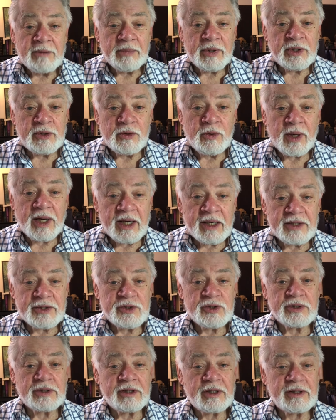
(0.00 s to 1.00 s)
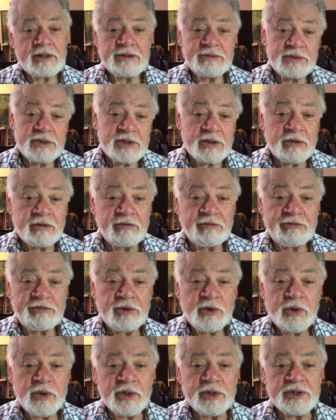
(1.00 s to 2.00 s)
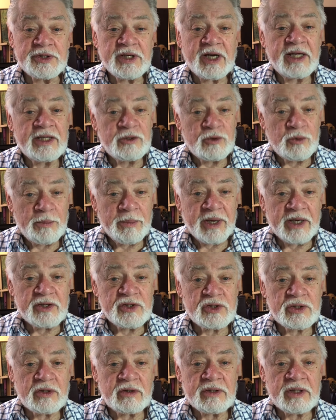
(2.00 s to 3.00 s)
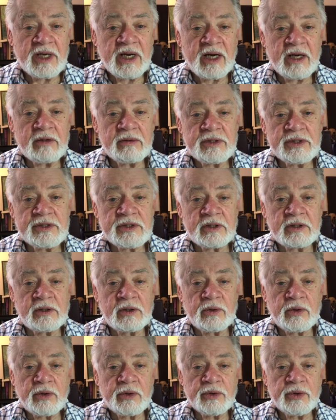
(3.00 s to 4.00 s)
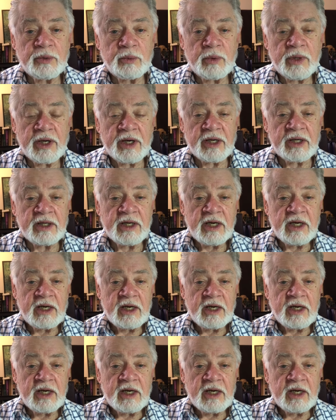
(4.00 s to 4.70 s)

but who has uh, certain flaws and who makes certain errors along the way.